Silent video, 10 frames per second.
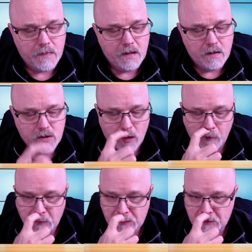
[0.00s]
It's
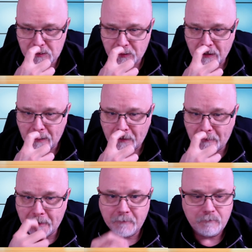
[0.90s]
almost a straight line,
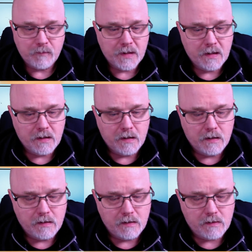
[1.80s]
right?
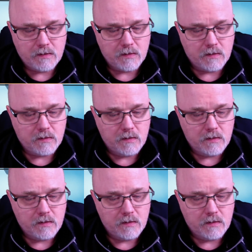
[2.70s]
So